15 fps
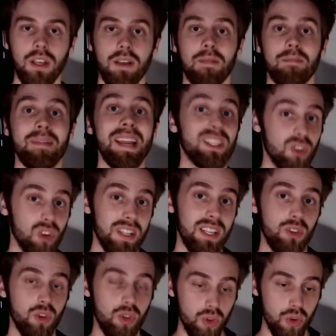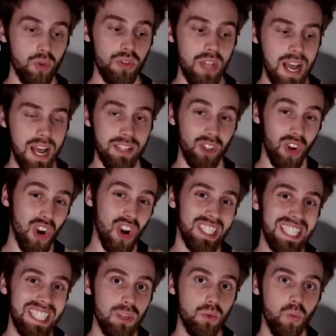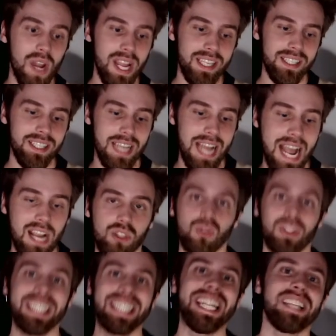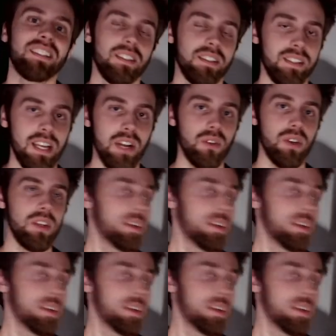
make sure that you do that only when actually necessary.